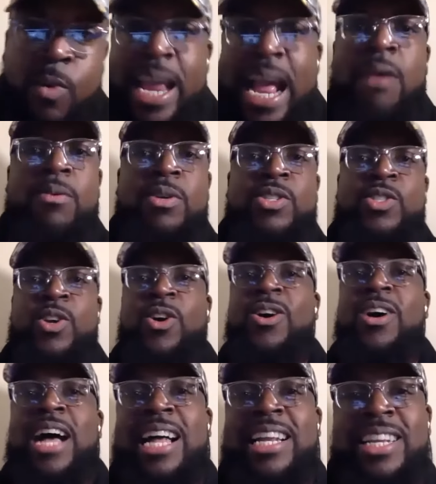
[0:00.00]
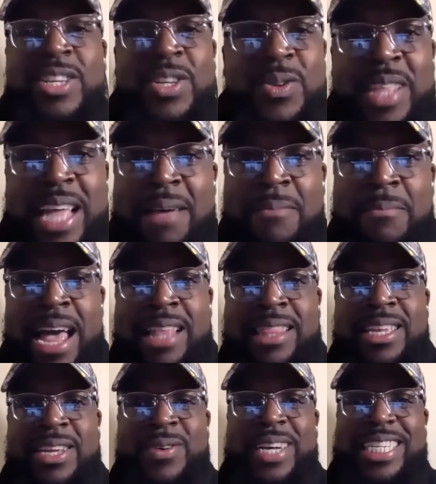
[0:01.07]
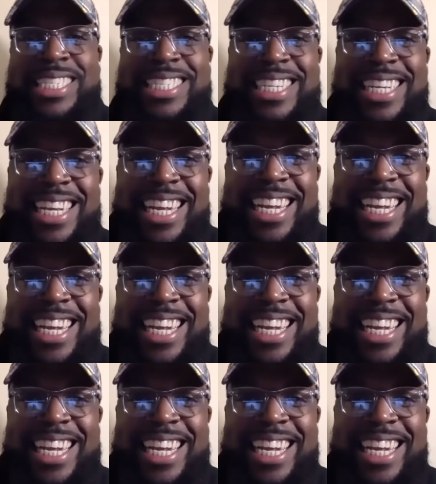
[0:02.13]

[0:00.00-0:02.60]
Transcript: the way I was taught how to do that math equation.